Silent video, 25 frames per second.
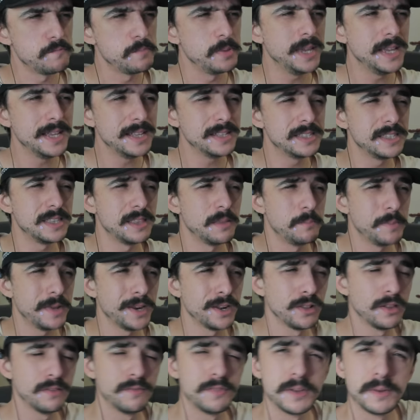beans in the
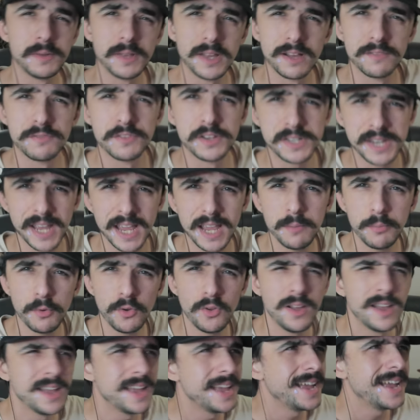middle of the of the
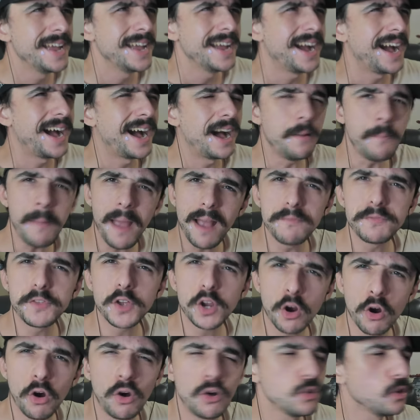table, I'm gonna have to
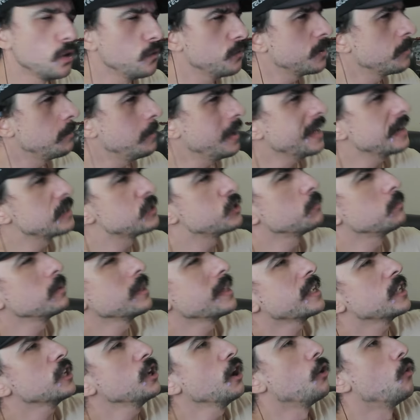call over the manager and be
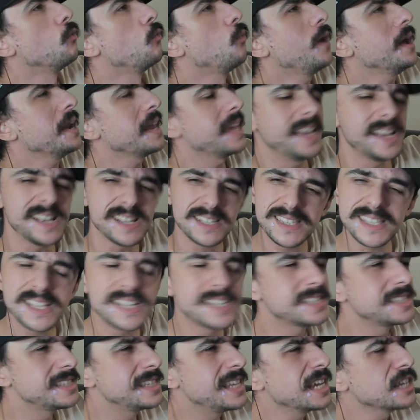like, yo, what is
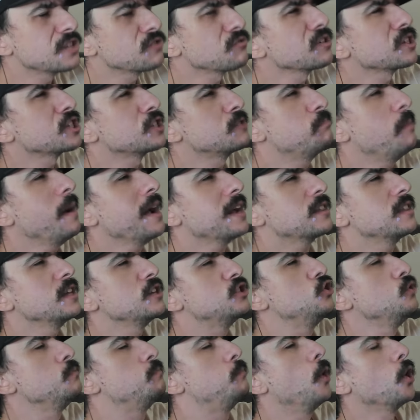this disrespect
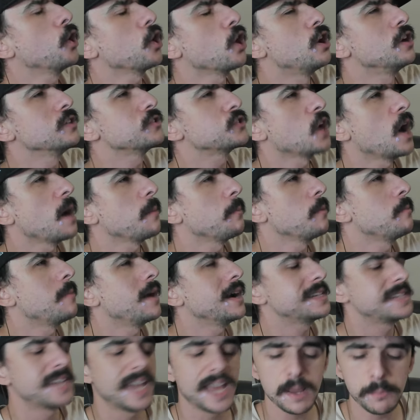that you put on top of my
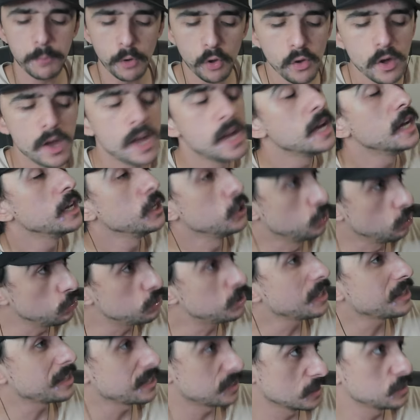table? You
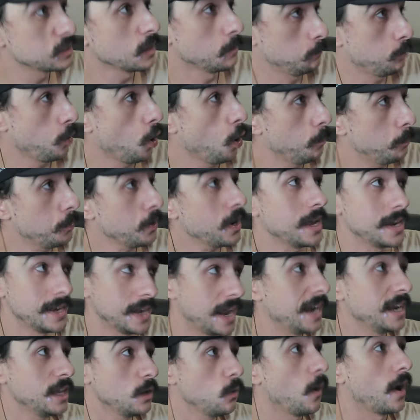think this is appropriate in
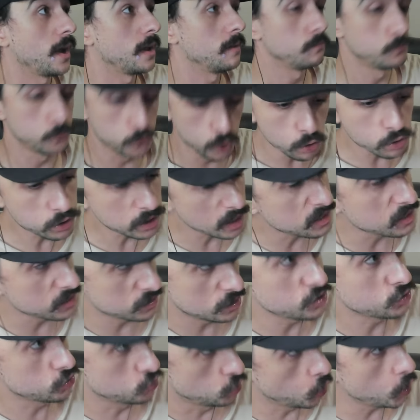any way? You think this
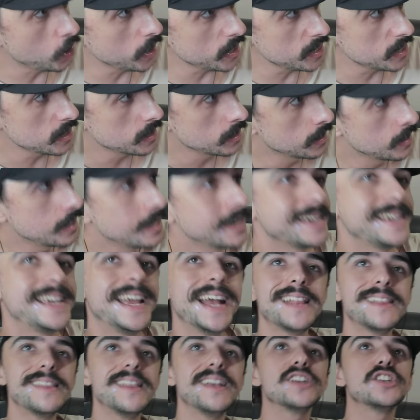is good?
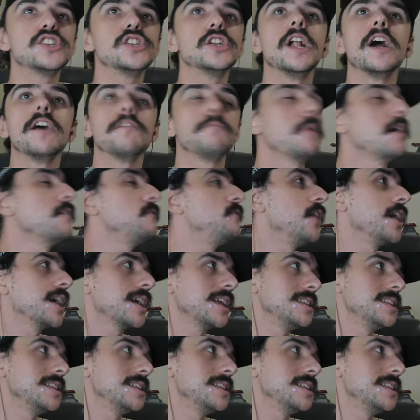Get this shit off my fucking